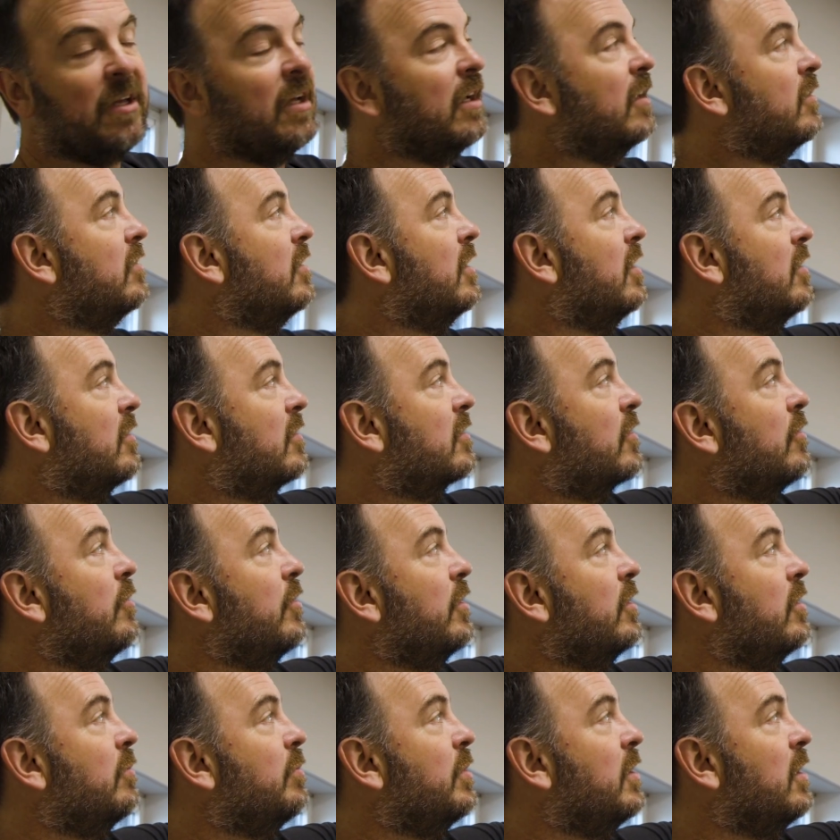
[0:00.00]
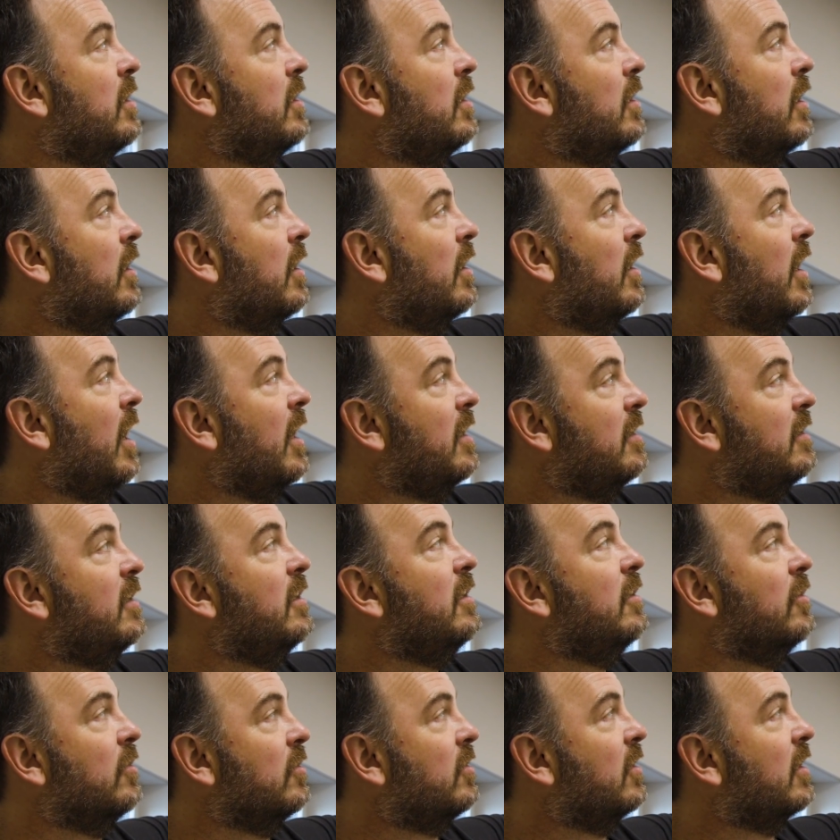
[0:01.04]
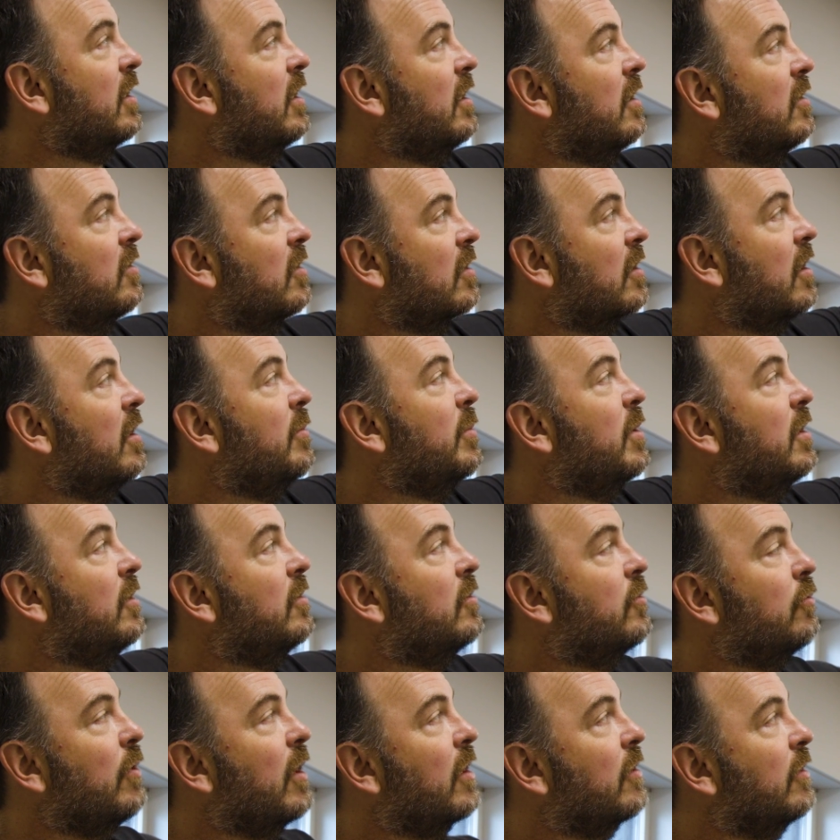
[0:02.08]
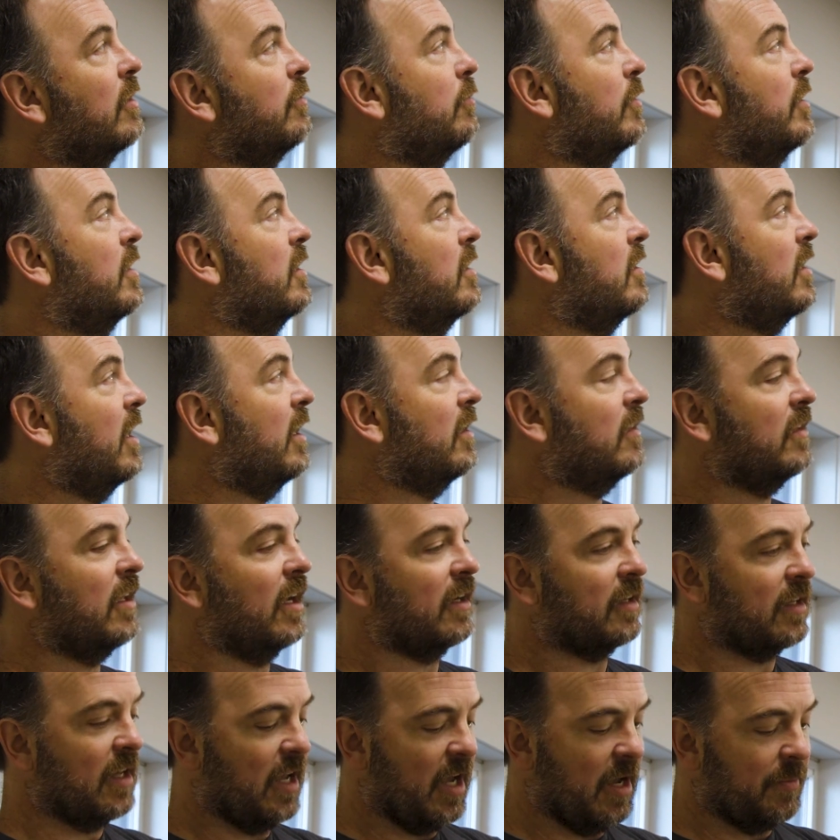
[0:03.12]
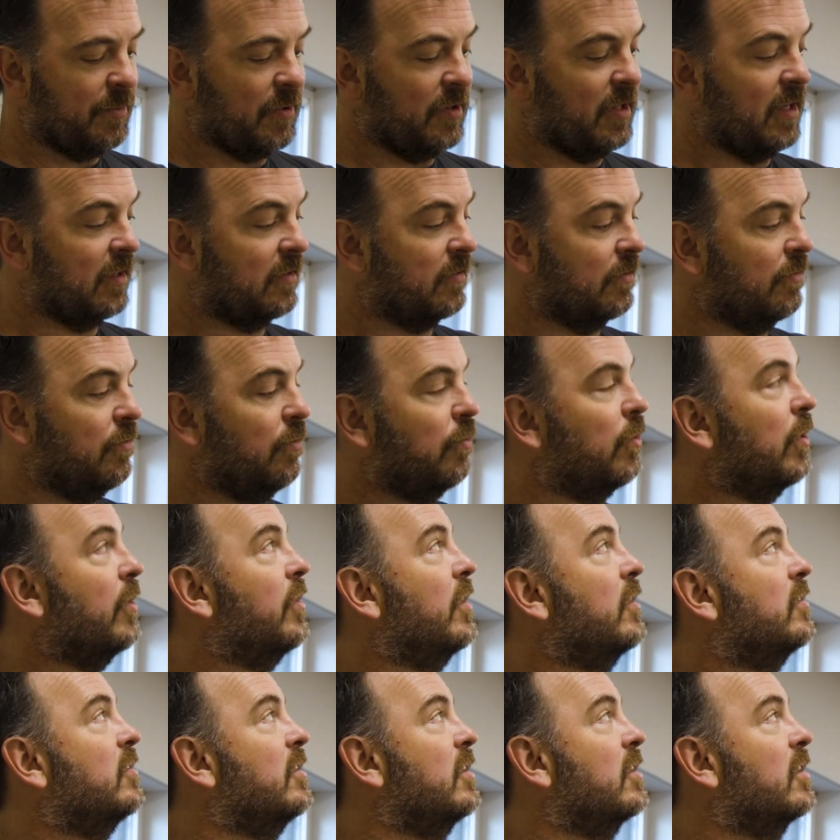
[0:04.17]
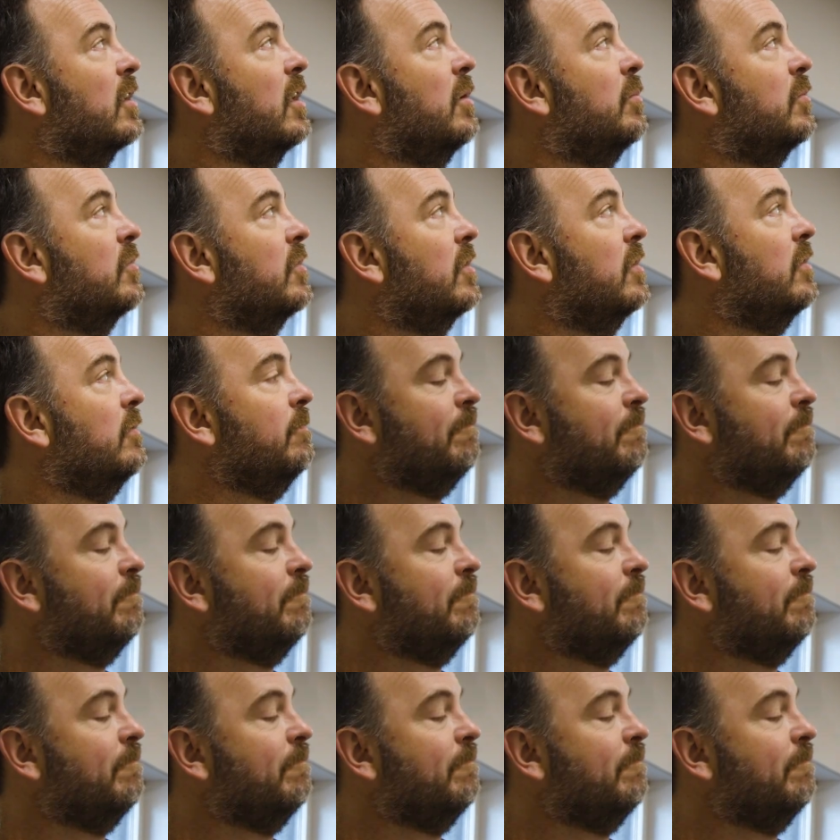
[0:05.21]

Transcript: it's going to be ideal to get it to come in directly within that gap, and that's where this thing comes